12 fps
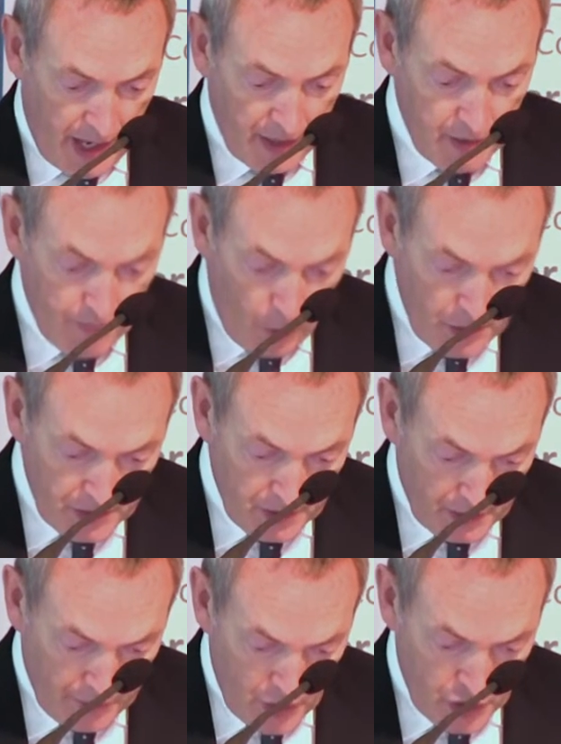and in avoiding
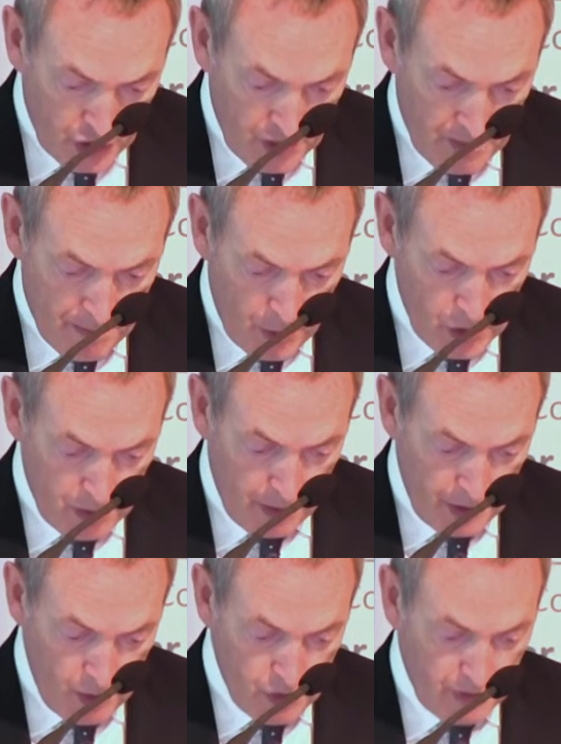the diversion and
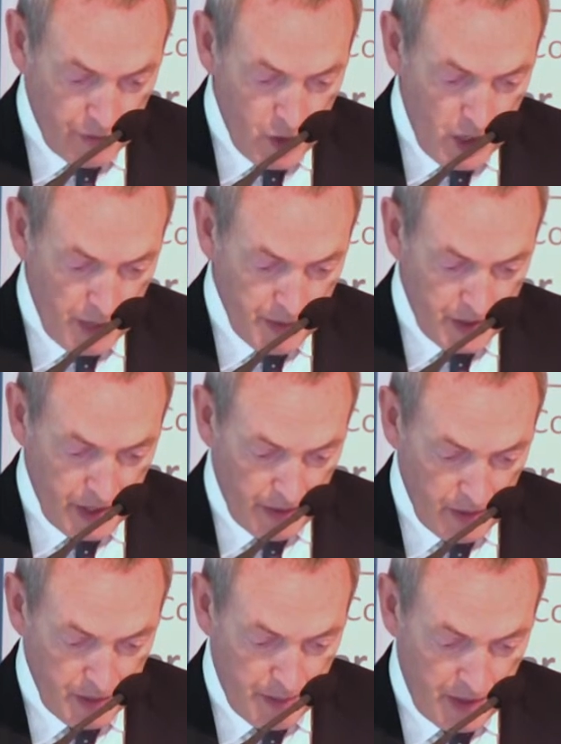possible use of nuclear
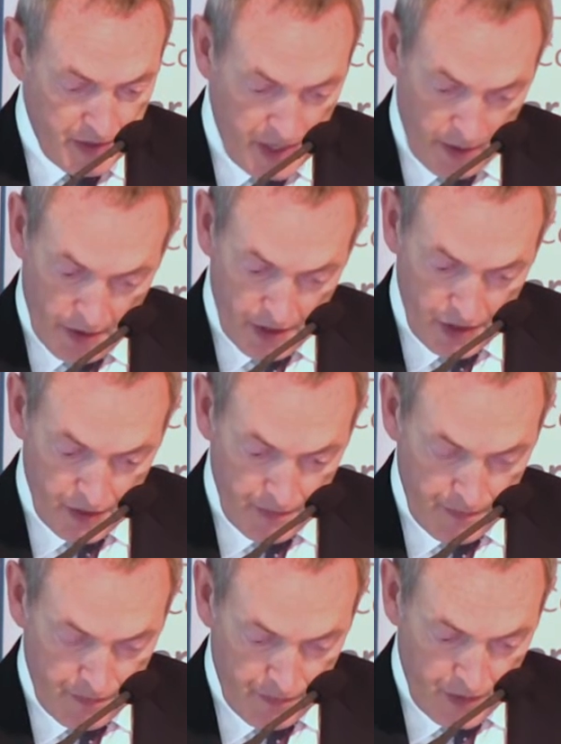materials by terrorists
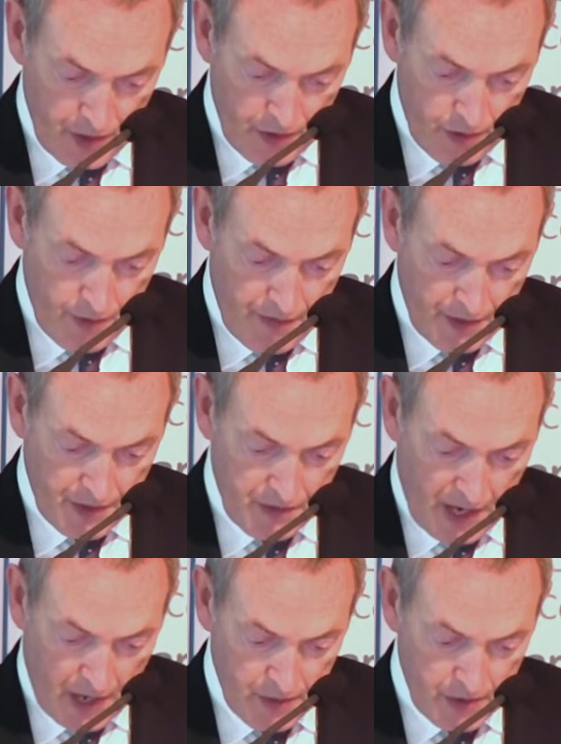through
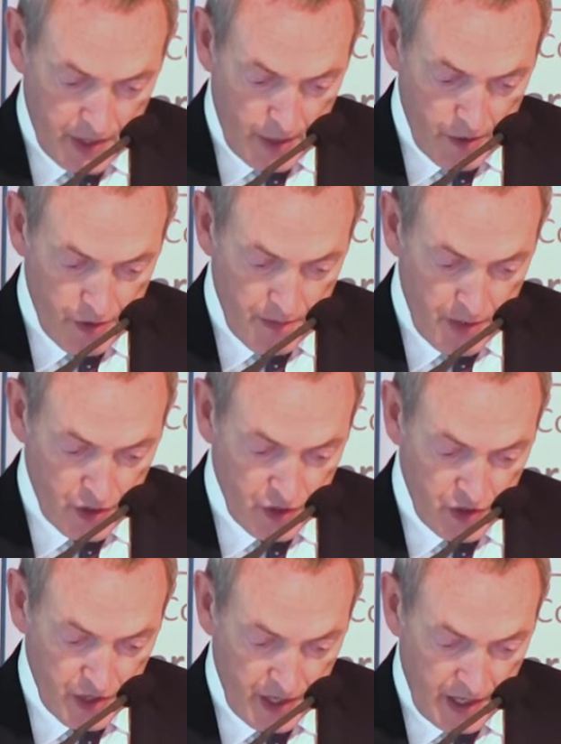effective counter-terrorism
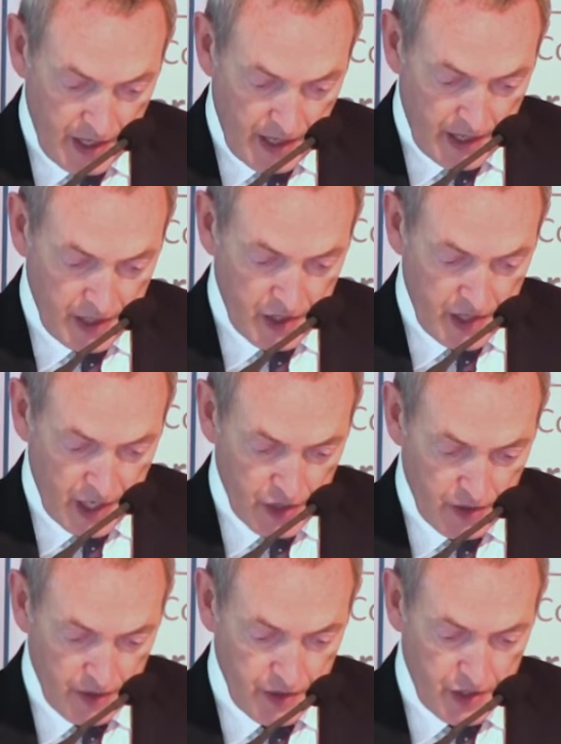measures and
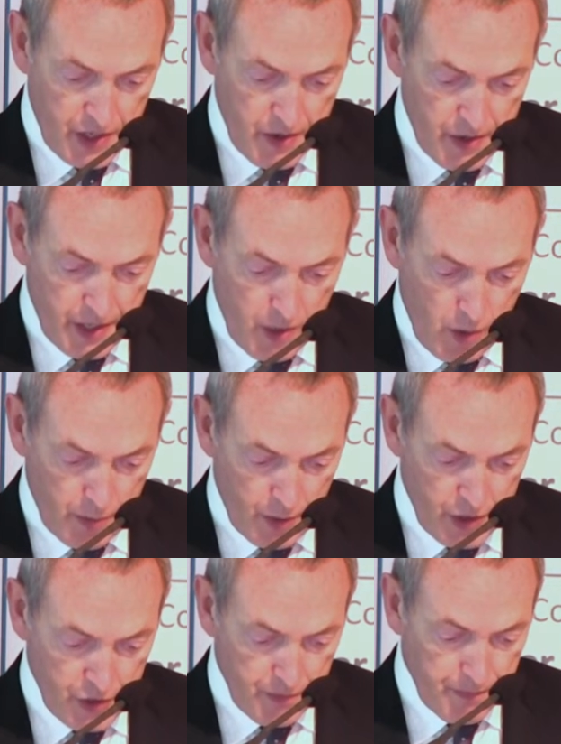international security
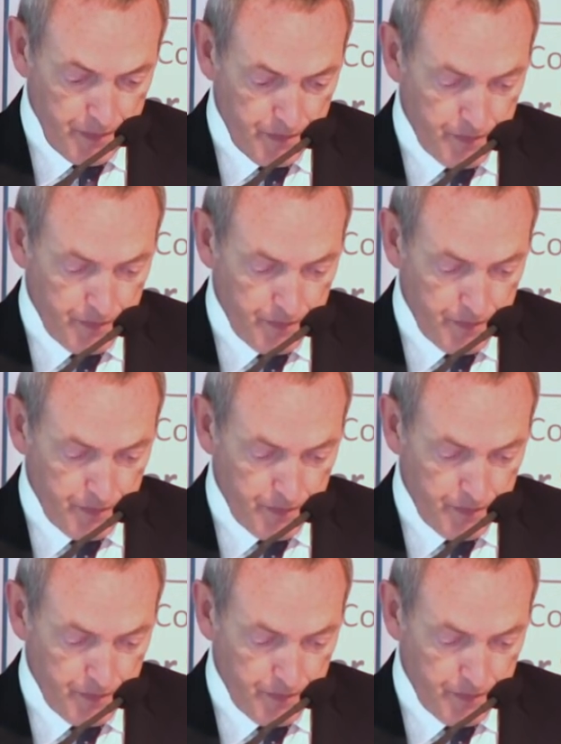cooperation.